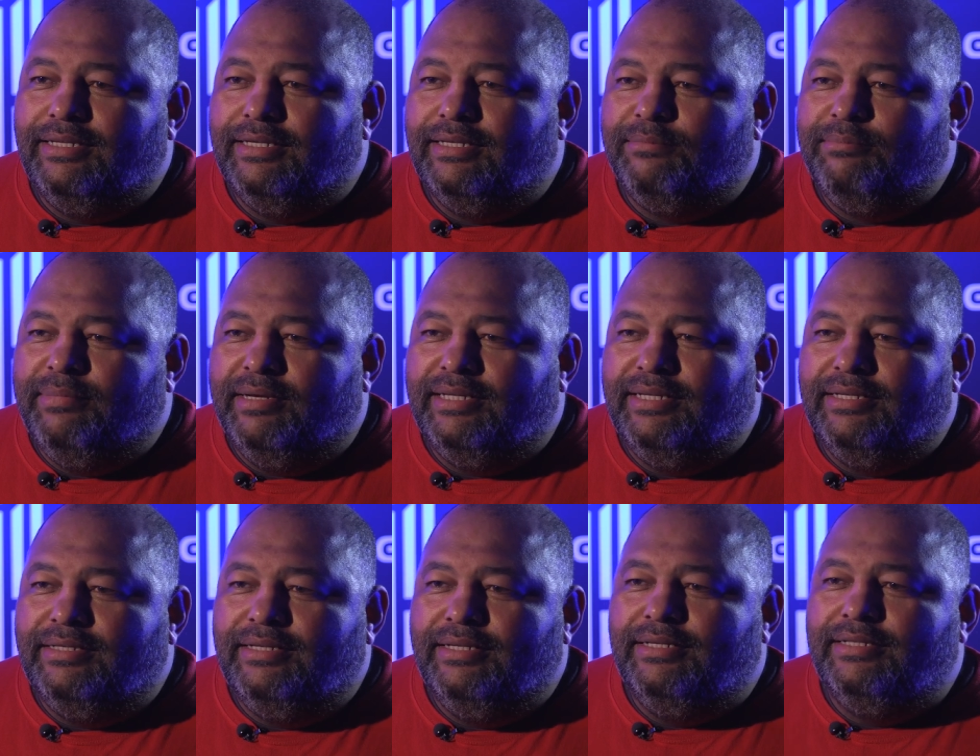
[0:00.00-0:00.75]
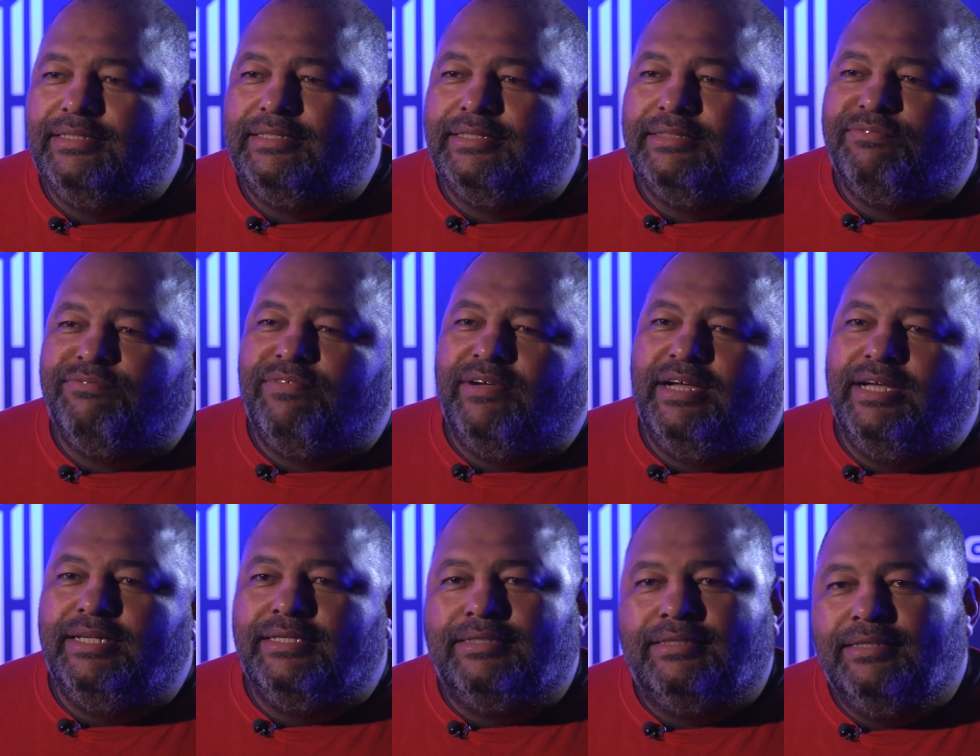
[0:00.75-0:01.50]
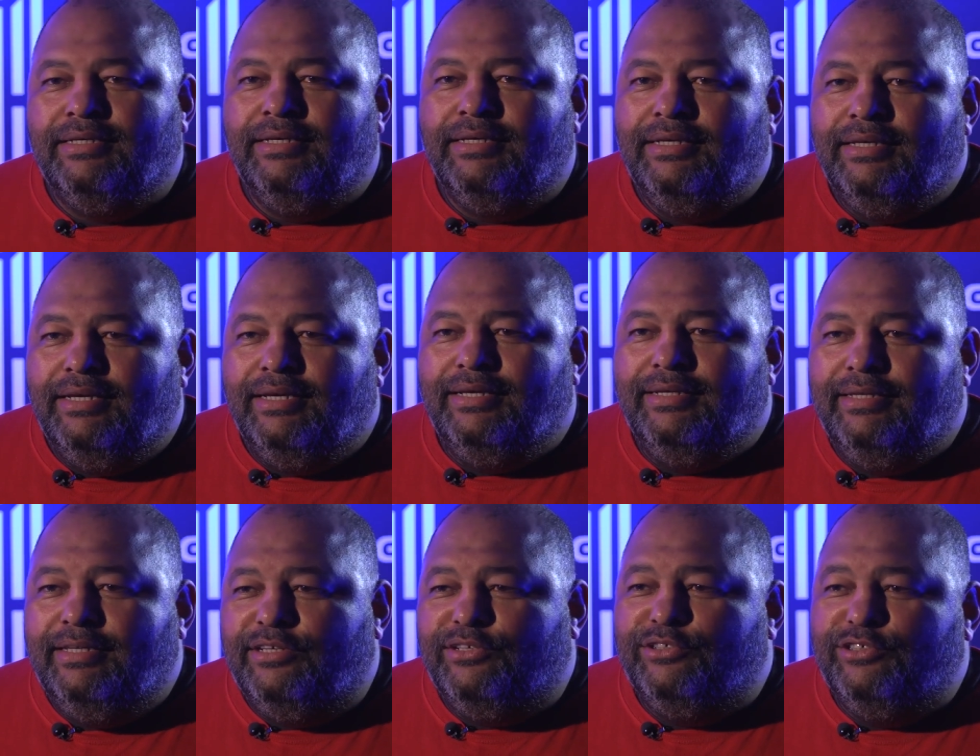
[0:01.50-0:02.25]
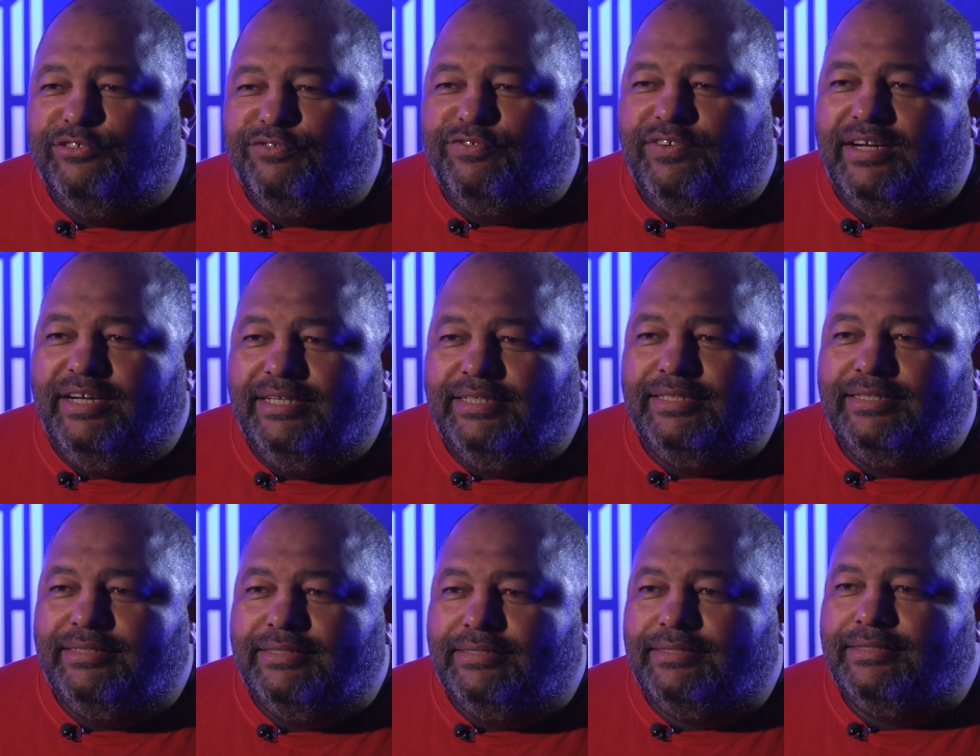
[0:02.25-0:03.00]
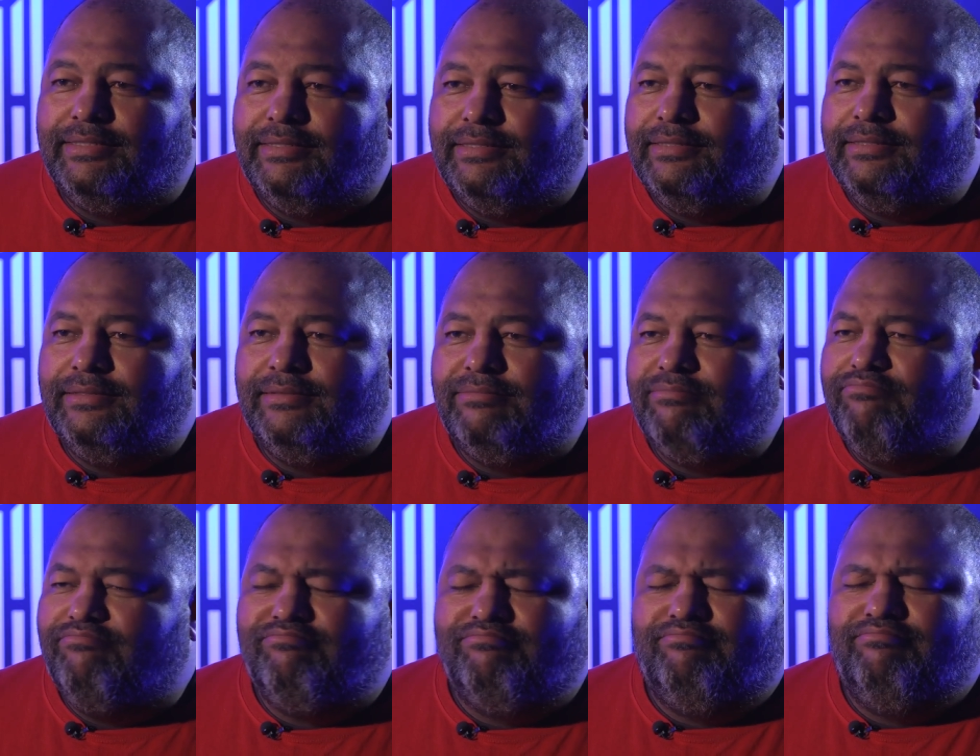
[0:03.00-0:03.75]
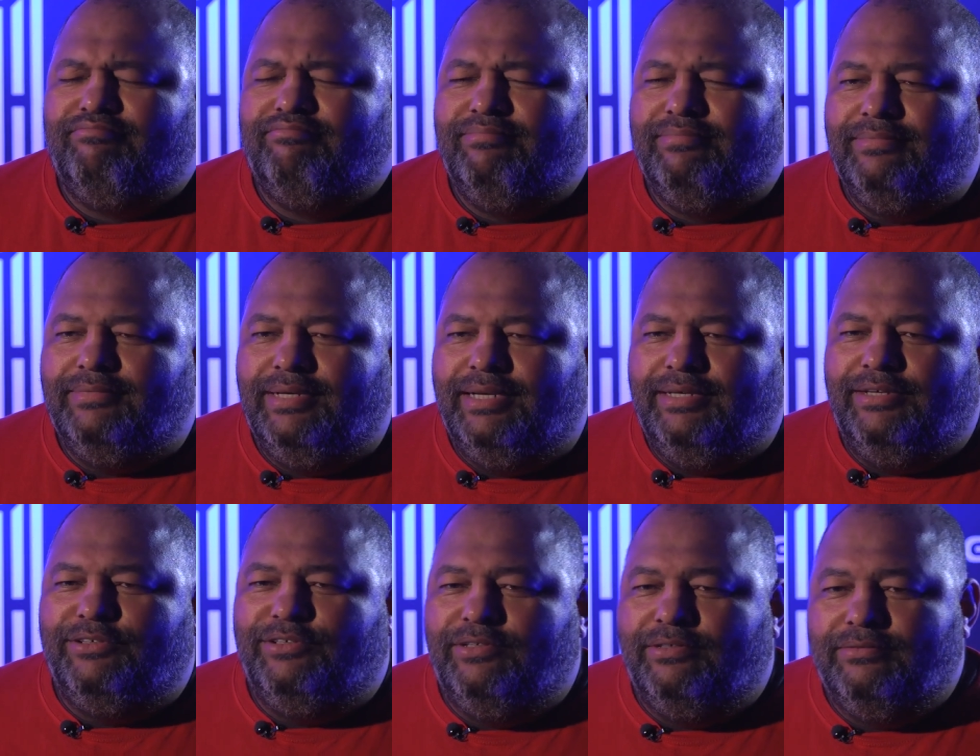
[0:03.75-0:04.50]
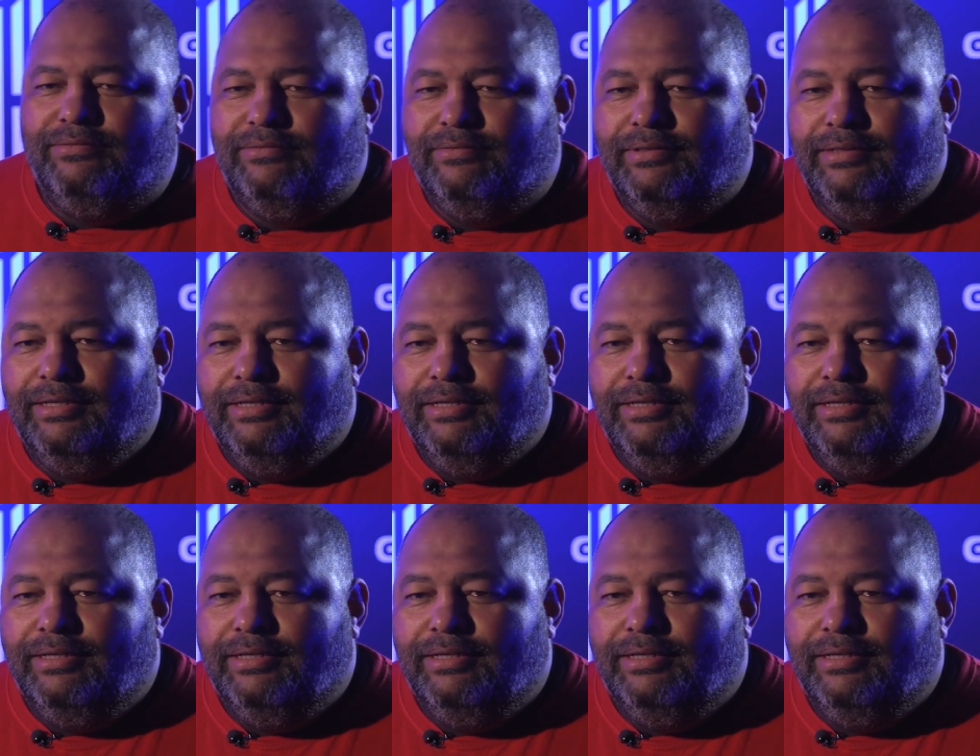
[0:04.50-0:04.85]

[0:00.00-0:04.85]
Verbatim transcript: Like, Badr didn't fight any good fighters. I don't know.